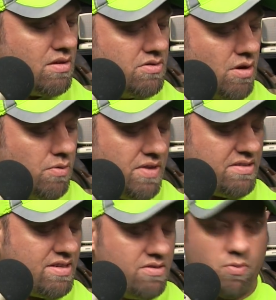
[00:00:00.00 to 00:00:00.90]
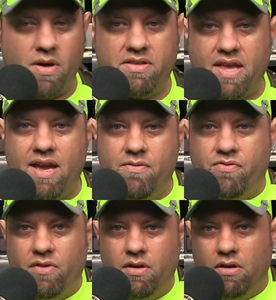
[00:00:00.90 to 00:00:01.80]
So this is what they've
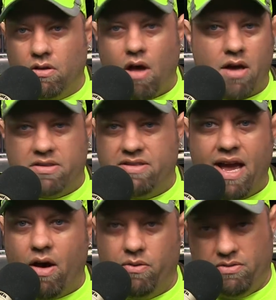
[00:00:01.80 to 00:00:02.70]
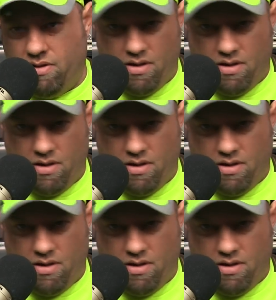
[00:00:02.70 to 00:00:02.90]
locked down.